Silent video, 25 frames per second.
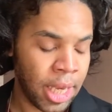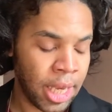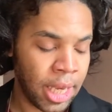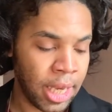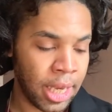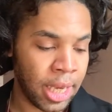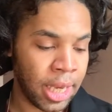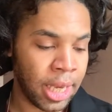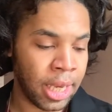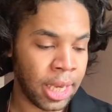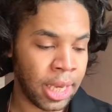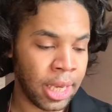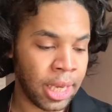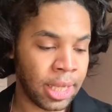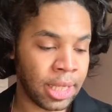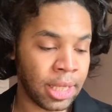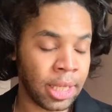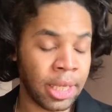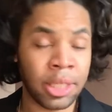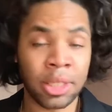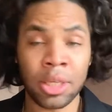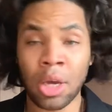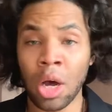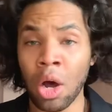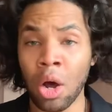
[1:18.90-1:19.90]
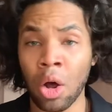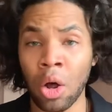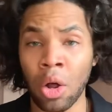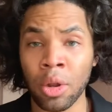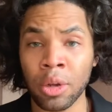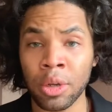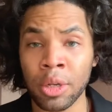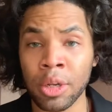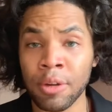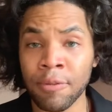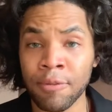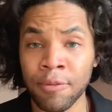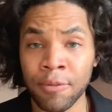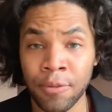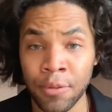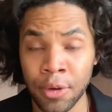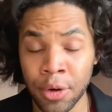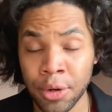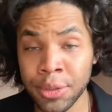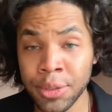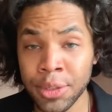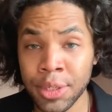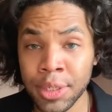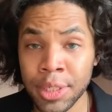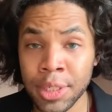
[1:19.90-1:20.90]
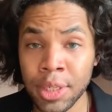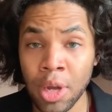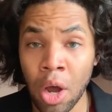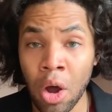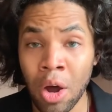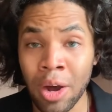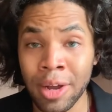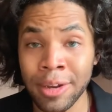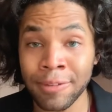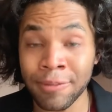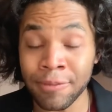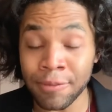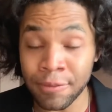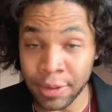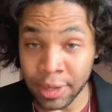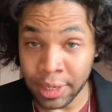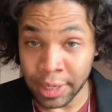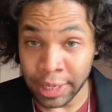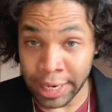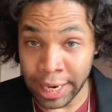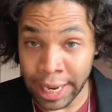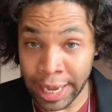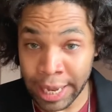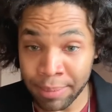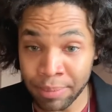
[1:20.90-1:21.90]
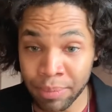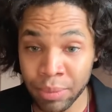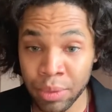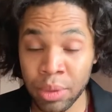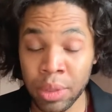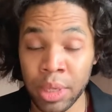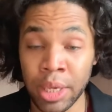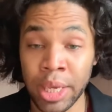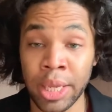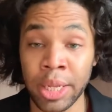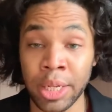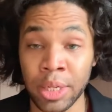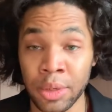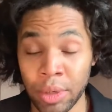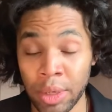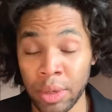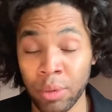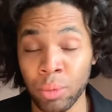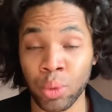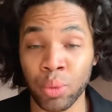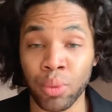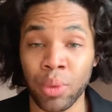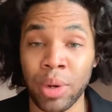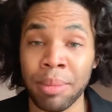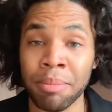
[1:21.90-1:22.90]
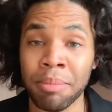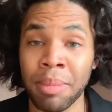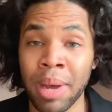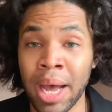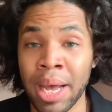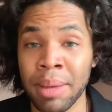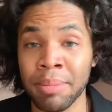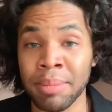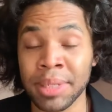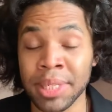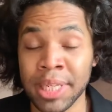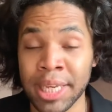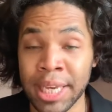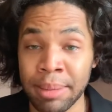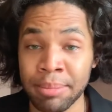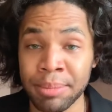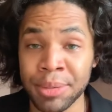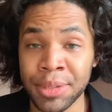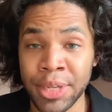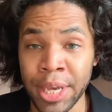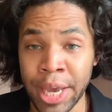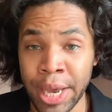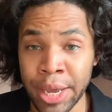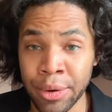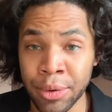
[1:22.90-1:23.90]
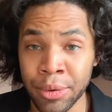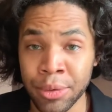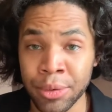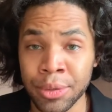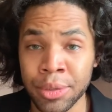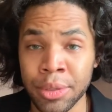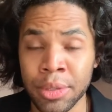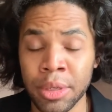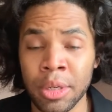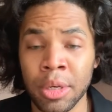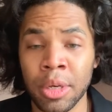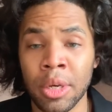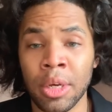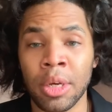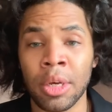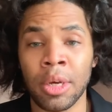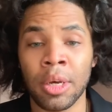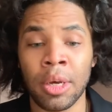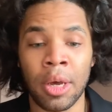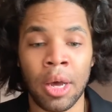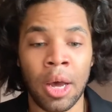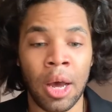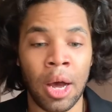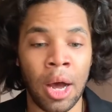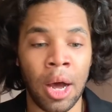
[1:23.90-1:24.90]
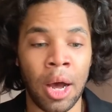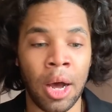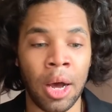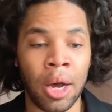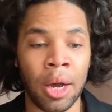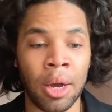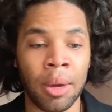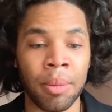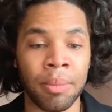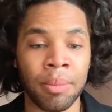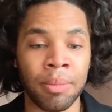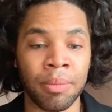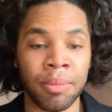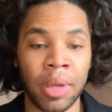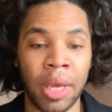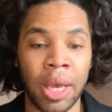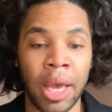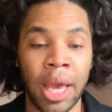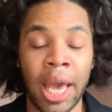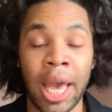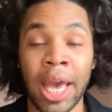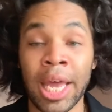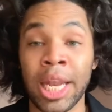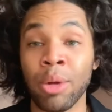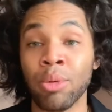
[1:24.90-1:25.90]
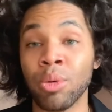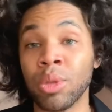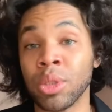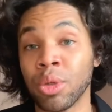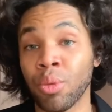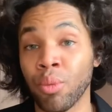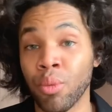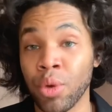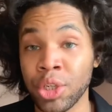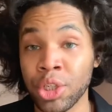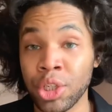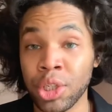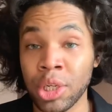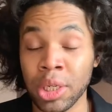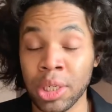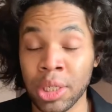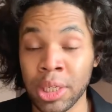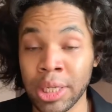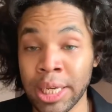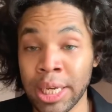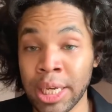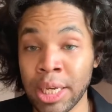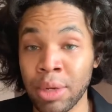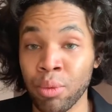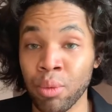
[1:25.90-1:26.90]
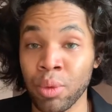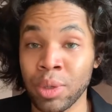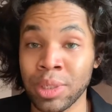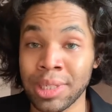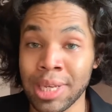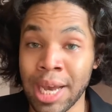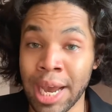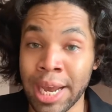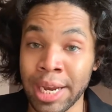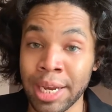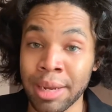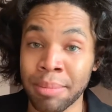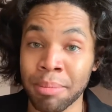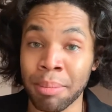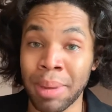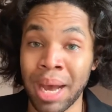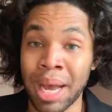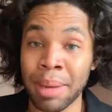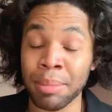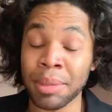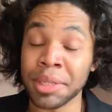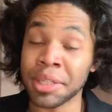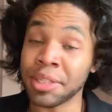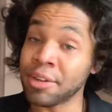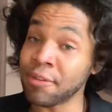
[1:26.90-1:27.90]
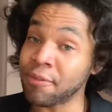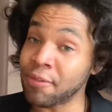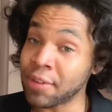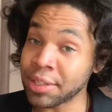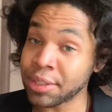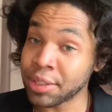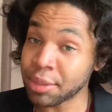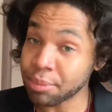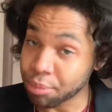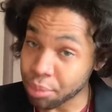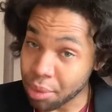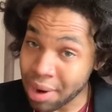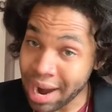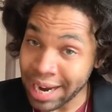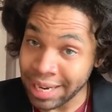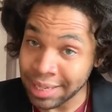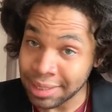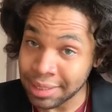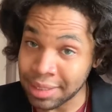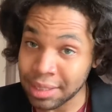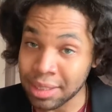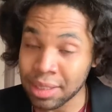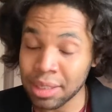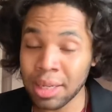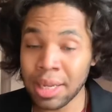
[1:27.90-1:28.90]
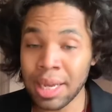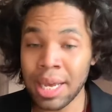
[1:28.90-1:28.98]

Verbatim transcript: It is called Versus on Villainy. It, it was written by Ms. Kim Sanders, um, and it was originally recited by Mr. Vincent Price